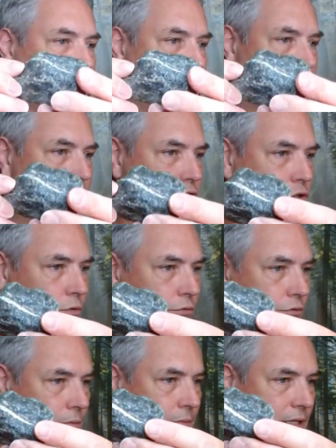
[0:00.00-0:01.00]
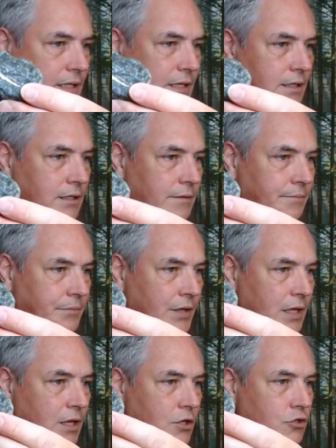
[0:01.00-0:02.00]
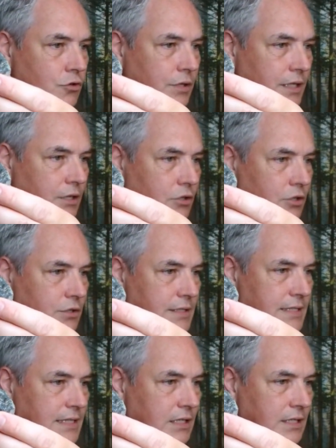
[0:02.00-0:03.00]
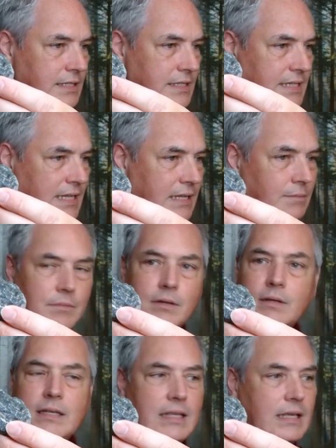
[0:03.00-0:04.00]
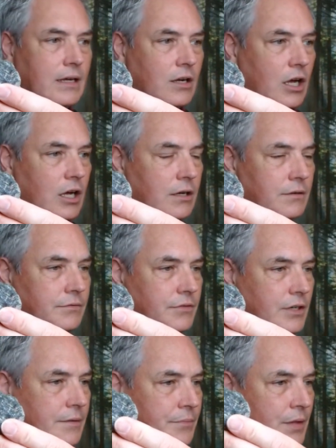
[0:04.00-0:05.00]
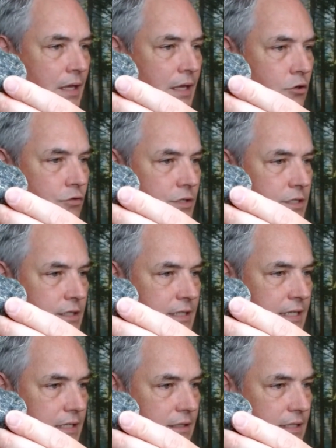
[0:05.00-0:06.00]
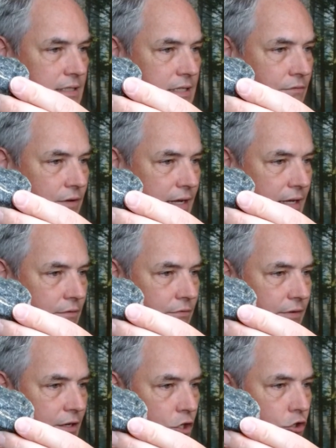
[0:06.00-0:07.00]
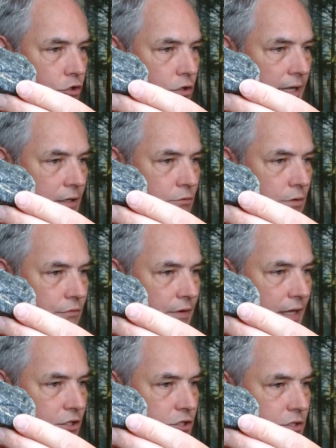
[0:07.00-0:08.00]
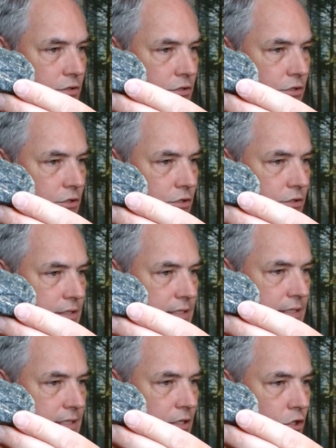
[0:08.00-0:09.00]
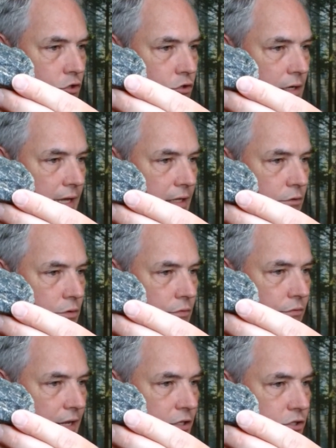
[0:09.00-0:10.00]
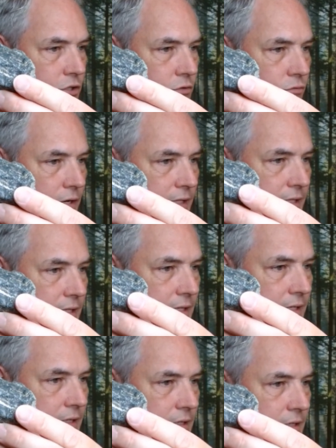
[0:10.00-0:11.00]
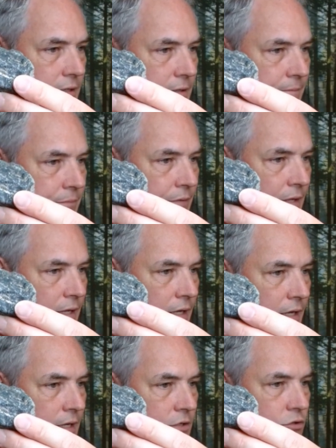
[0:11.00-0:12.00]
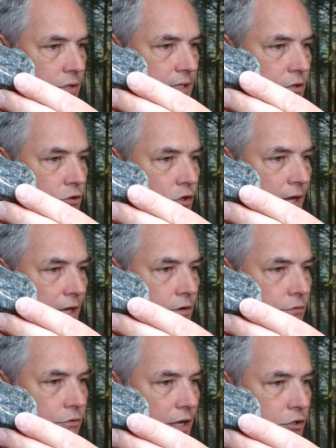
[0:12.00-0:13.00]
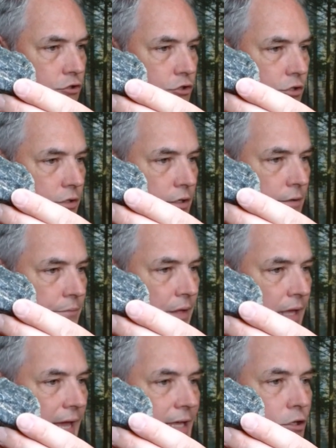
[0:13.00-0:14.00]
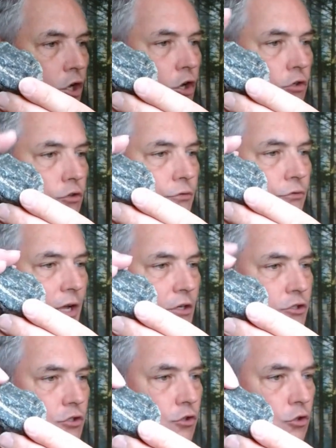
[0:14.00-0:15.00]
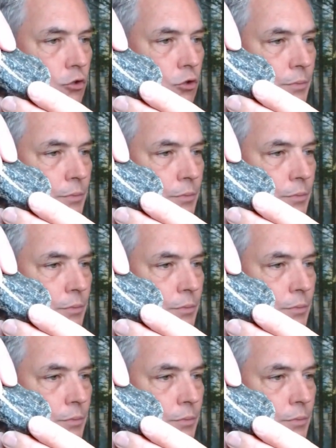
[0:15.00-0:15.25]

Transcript: I'm going to show from here. So here you could see a seam here of chrysotile. Let's see if I can find a good light reflection. So you could see a good light reflection right here. So here you had a fracture, and along the fracture, the two